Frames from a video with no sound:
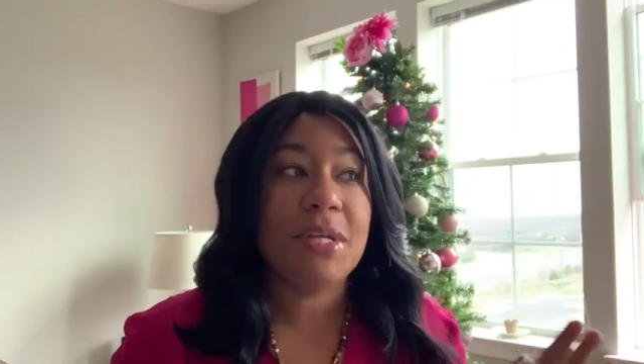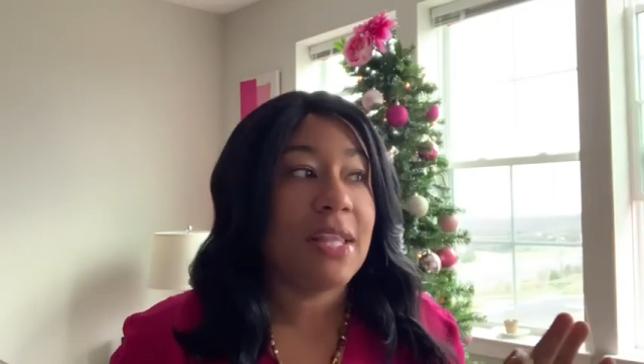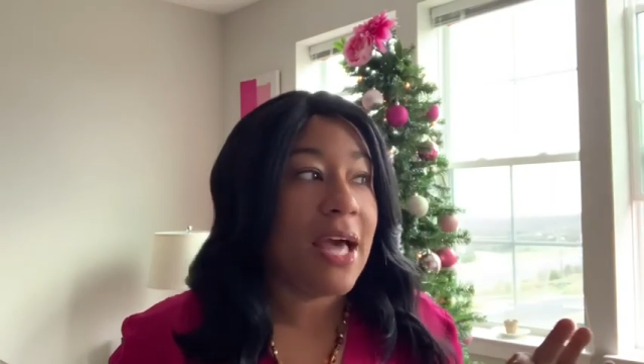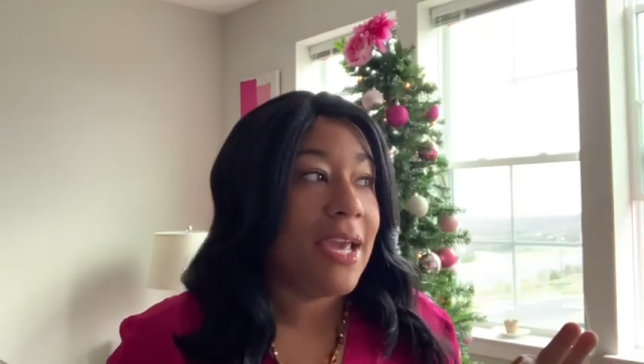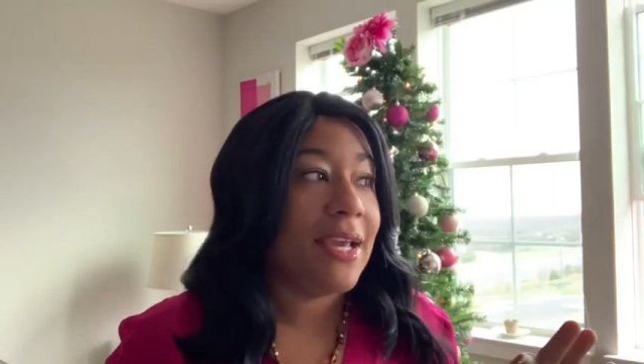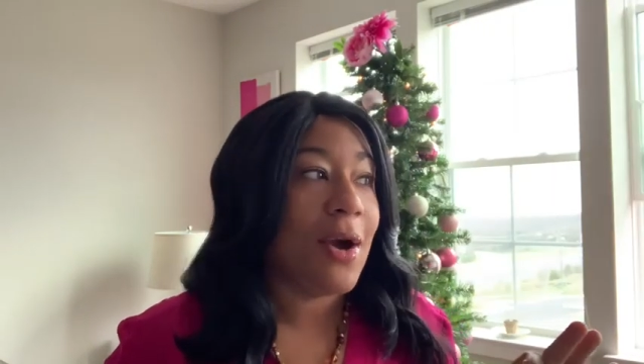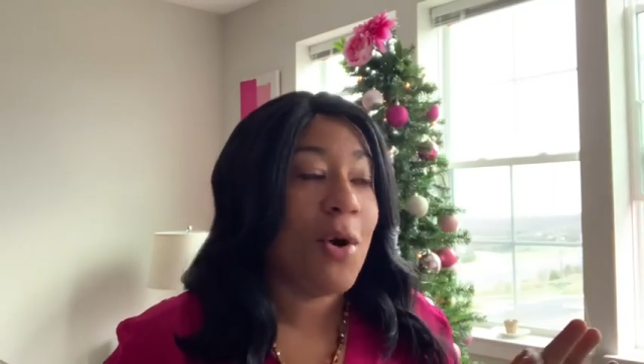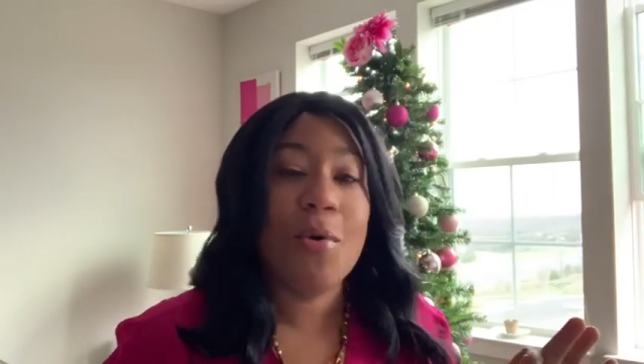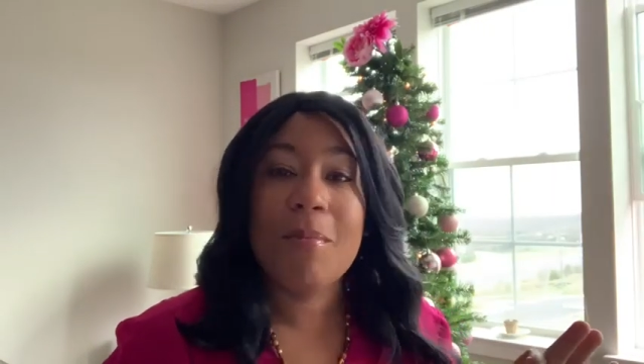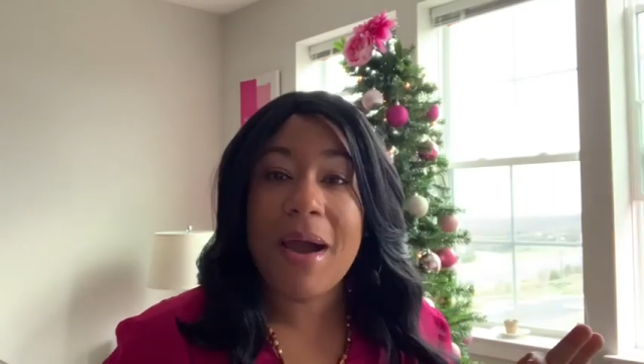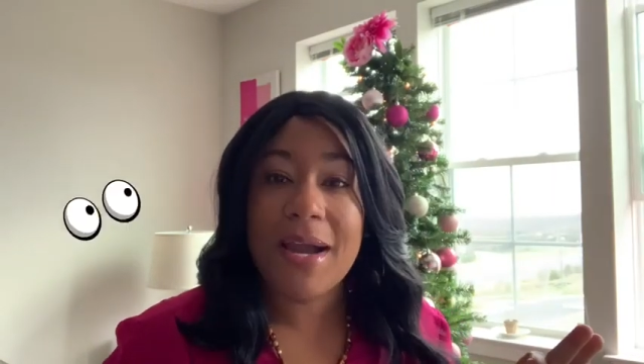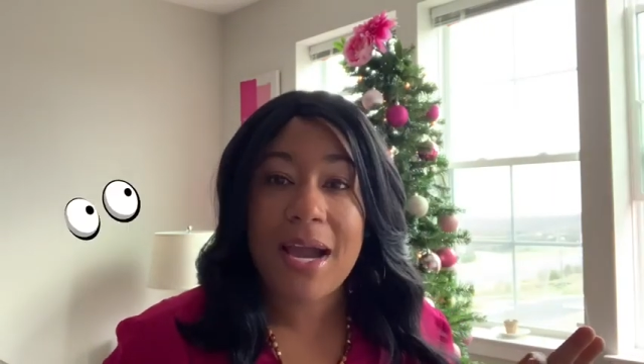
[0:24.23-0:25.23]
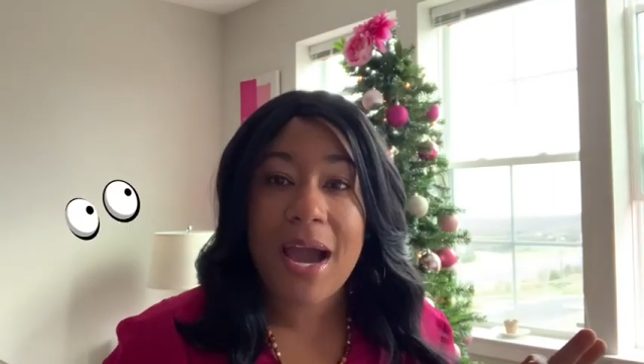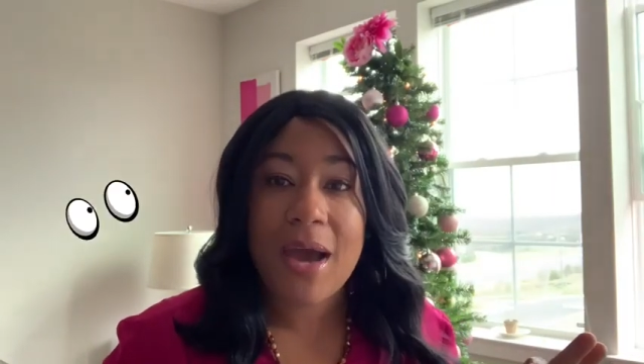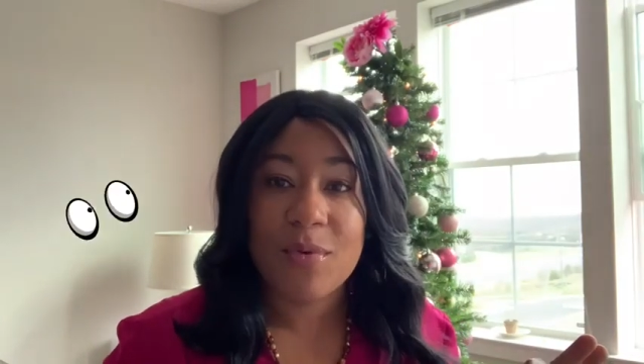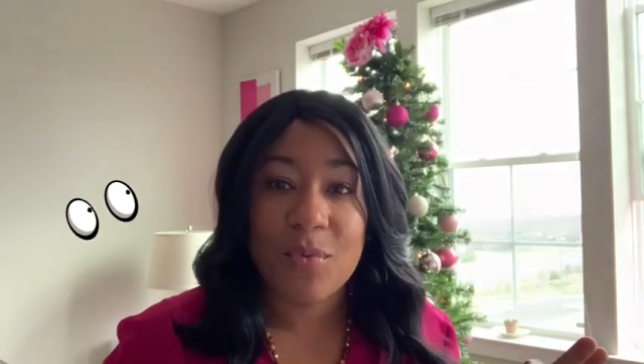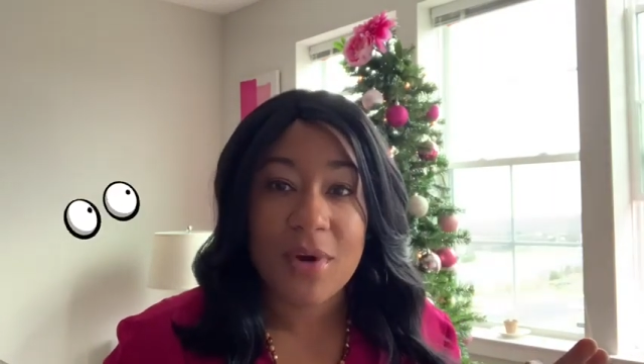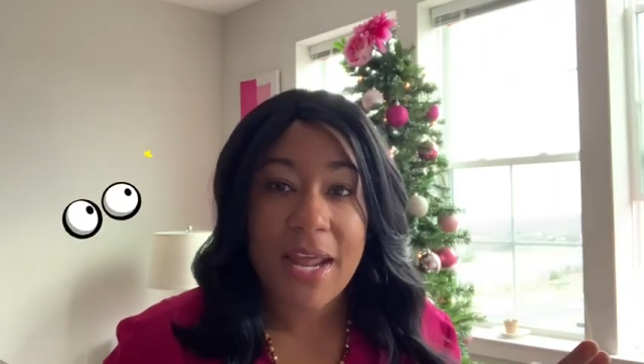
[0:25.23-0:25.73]
like, oh my
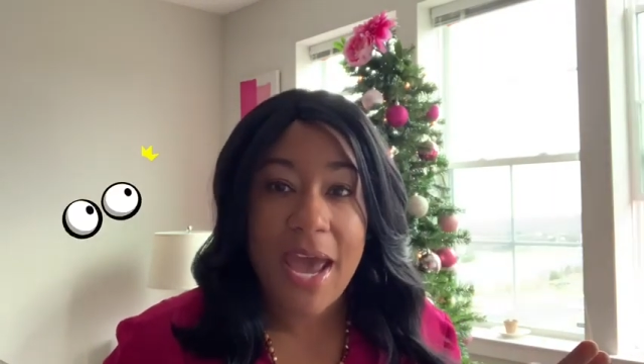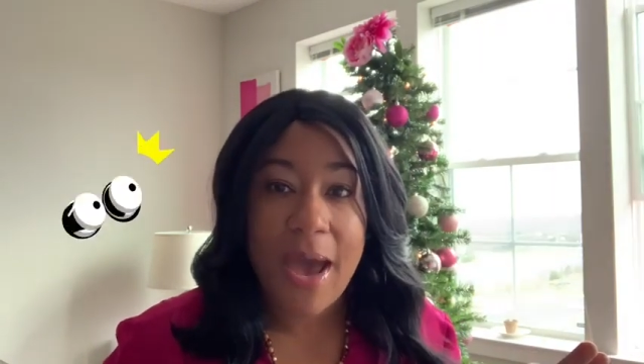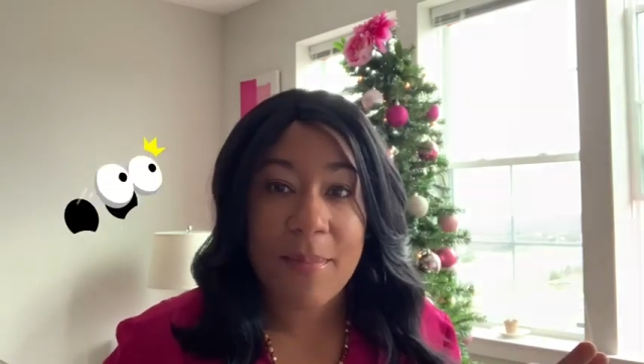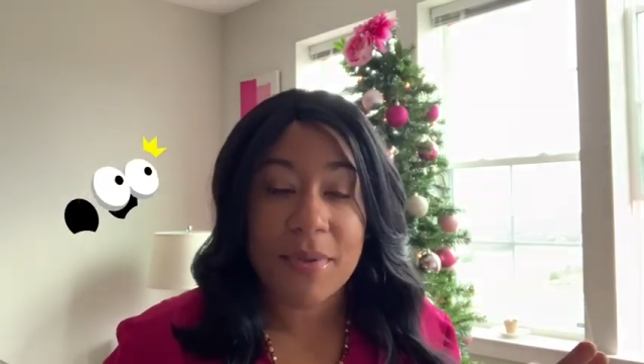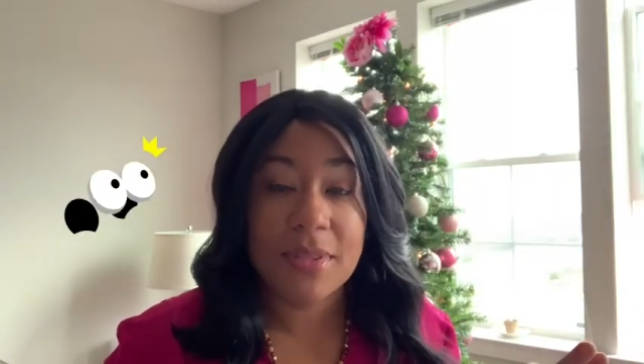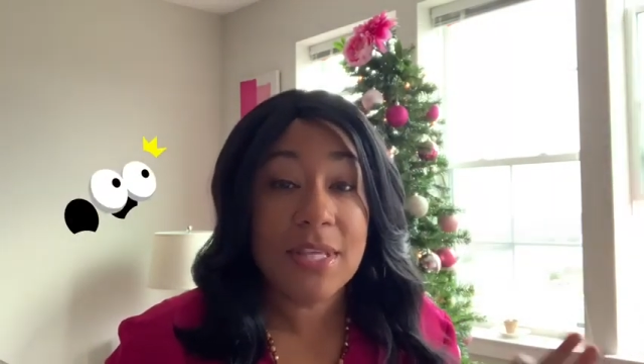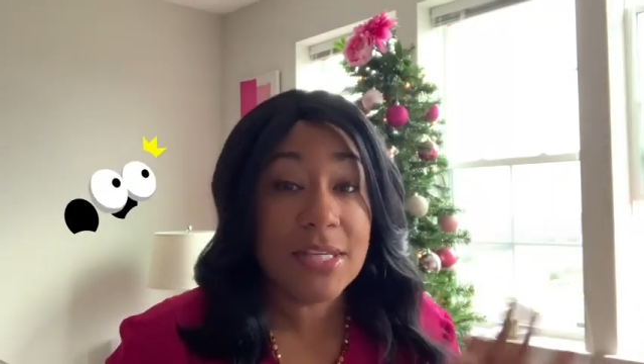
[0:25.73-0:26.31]
God, what happened?